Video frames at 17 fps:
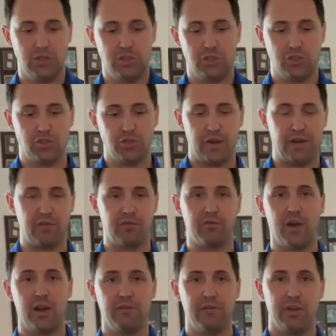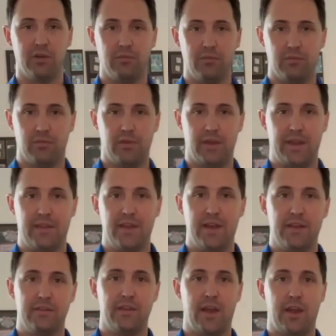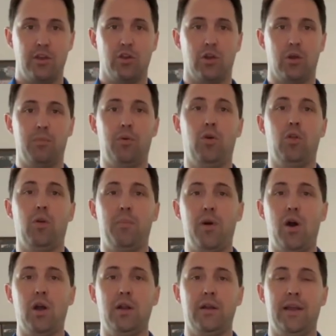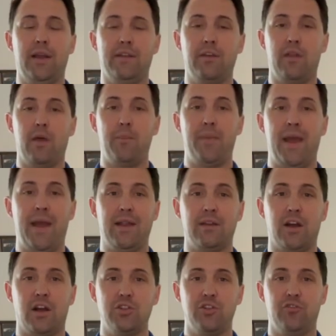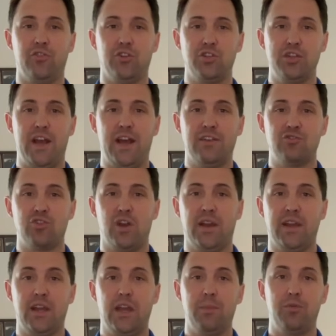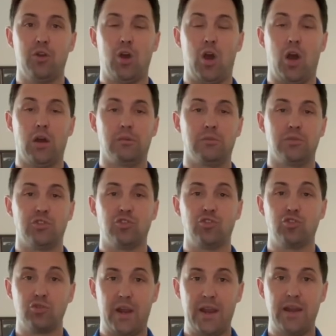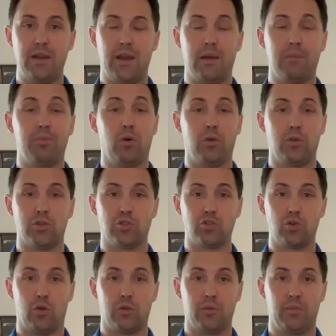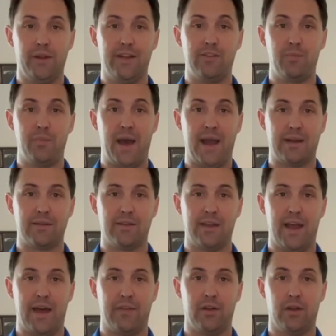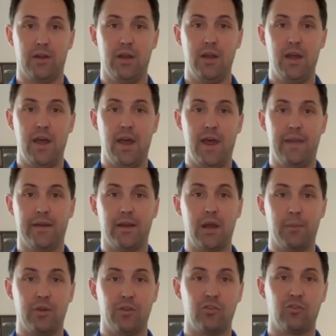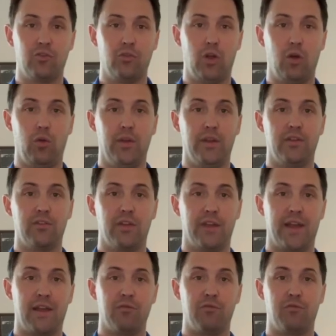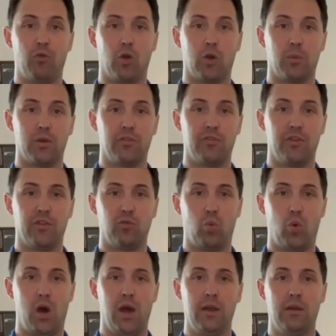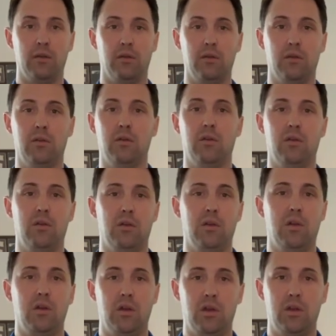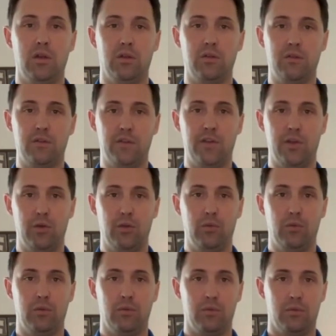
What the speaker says: straight in front of you like this, and you're going to pull apart until the band touches your chest, trying to keep your arms straight and pulling your shoulder blades back together. And then coming slowly to again forward. So it's 1, 2,